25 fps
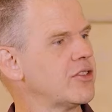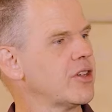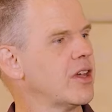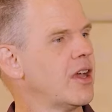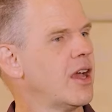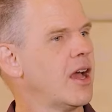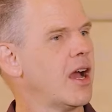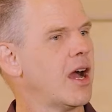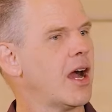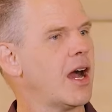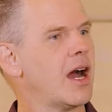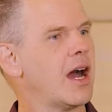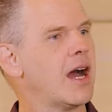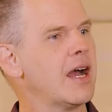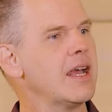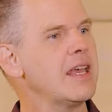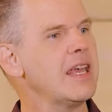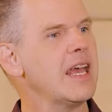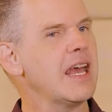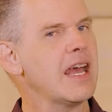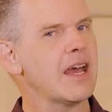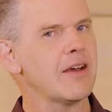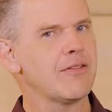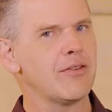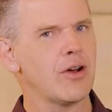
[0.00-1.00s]
is,
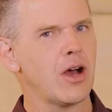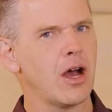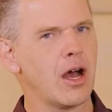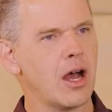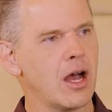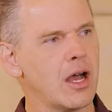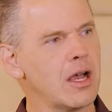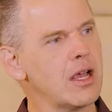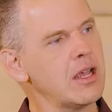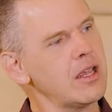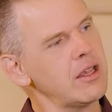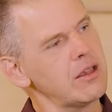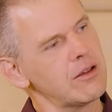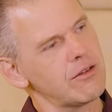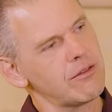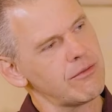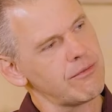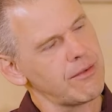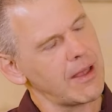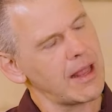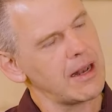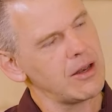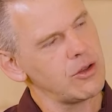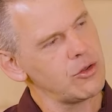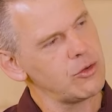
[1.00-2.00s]
I have high
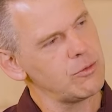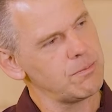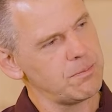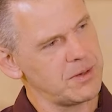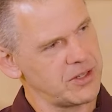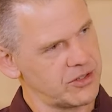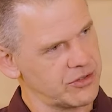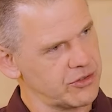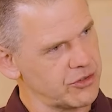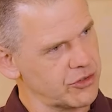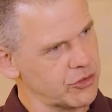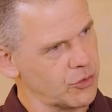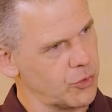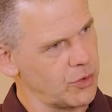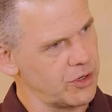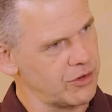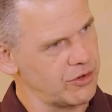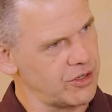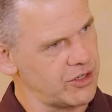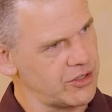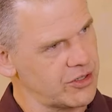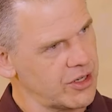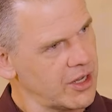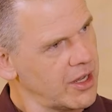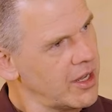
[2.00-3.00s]
value business
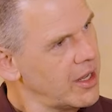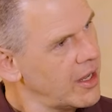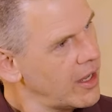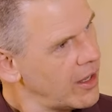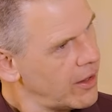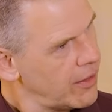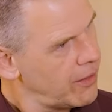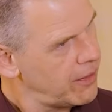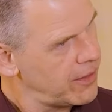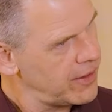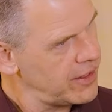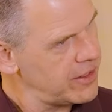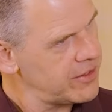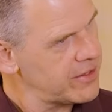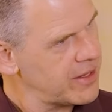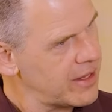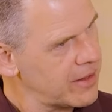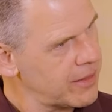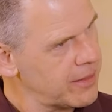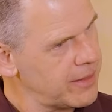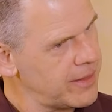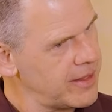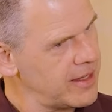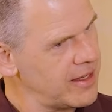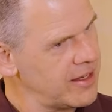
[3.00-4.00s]
queries. These
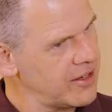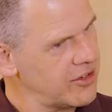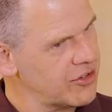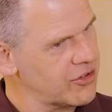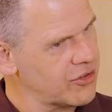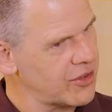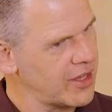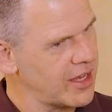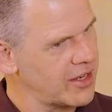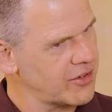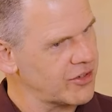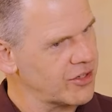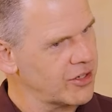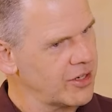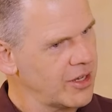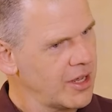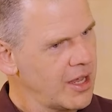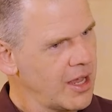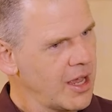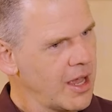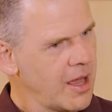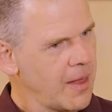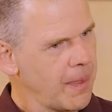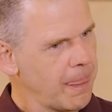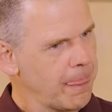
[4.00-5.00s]
are things that
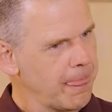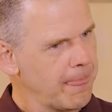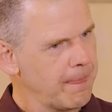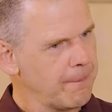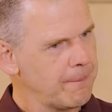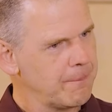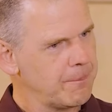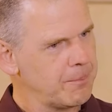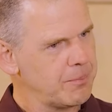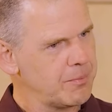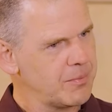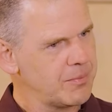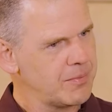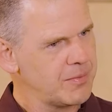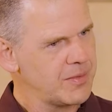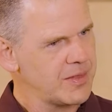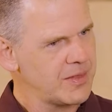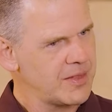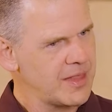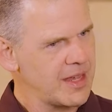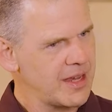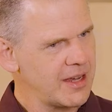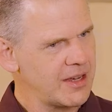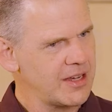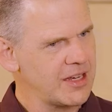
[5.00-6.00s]

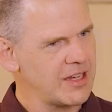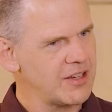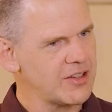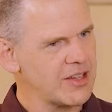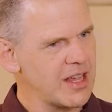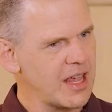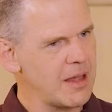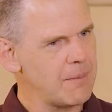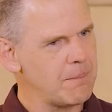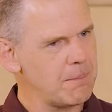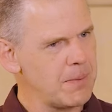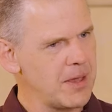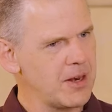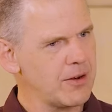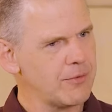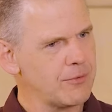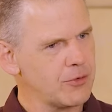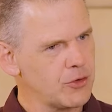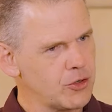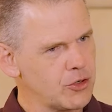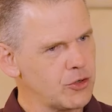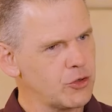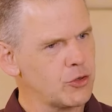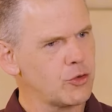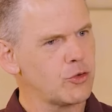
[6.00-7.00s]
there is a
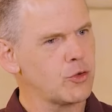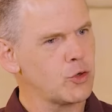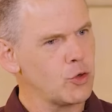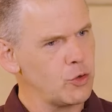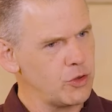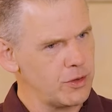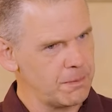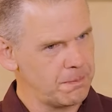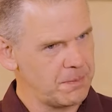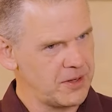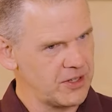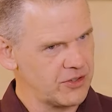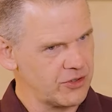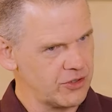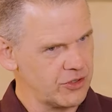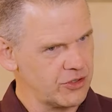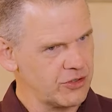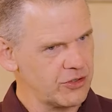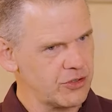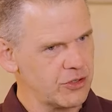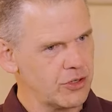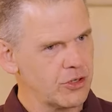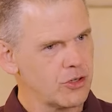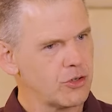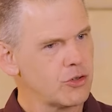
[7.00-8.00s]
benefit to the
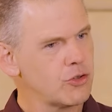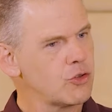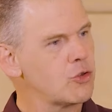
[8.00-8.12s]
business